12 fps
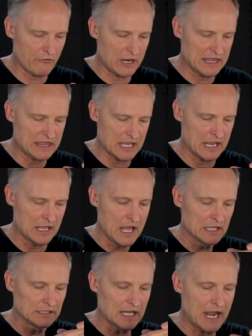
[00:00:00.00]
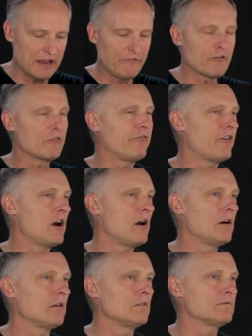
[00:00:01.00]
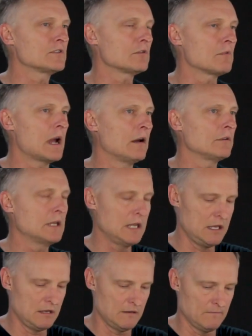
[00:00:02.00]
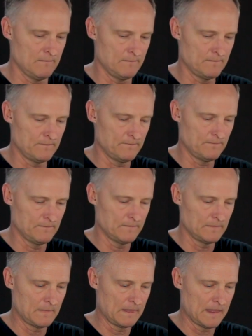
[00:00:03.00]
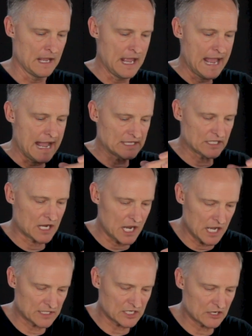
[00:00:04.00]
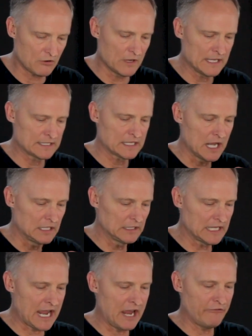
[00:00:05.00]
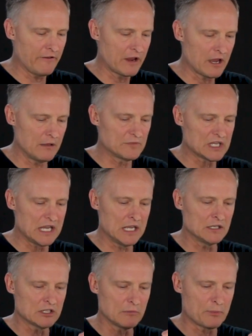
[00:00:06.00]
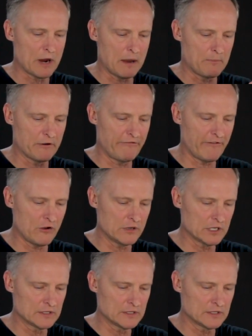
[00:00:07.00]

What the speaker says: No longer merely on the edges of life, Christ is in the center of everything. Life revolves around him.